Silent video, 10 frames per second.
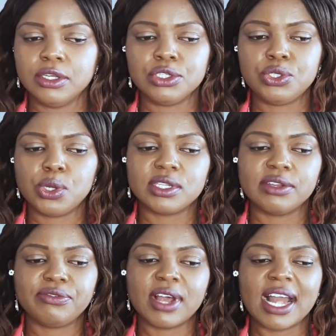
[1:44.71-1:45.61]

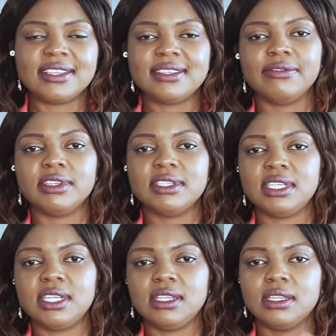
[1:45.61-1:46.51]
Joseph at
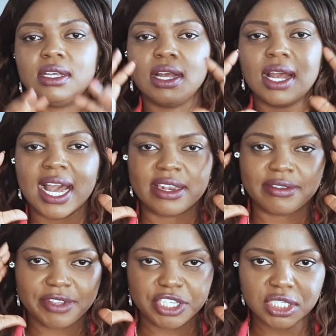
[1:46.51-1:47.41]
17 had a
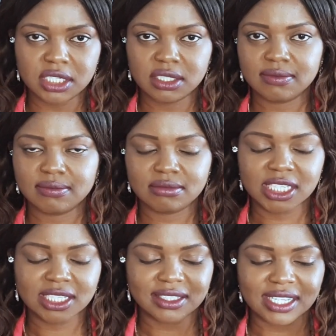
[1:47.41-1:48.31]
vision,
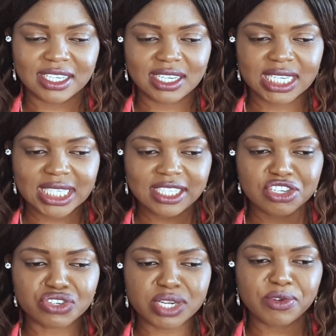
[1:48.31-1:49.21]
like that clear
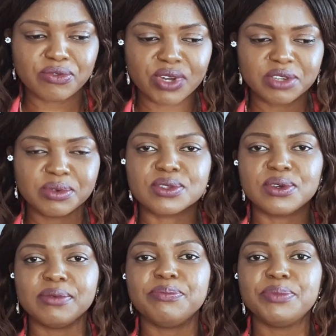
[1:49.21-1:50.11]
dream of what he was
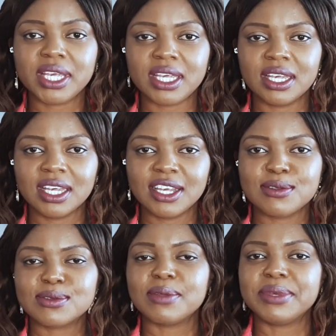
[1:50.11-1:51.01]
going to be. He
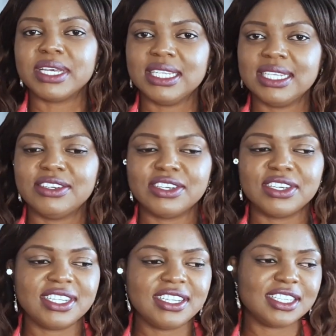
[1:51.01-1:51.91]
was going to be a leader.
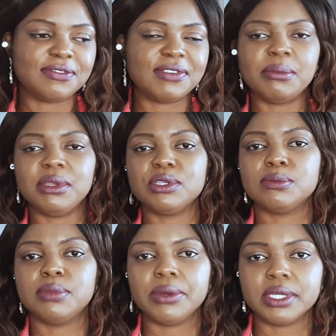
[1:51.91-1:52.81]
His family was
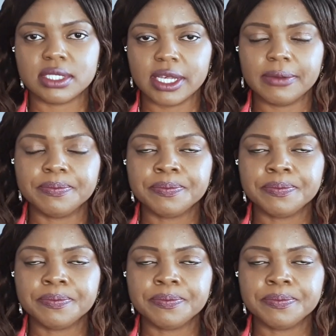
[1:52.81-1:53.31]
bowing to him.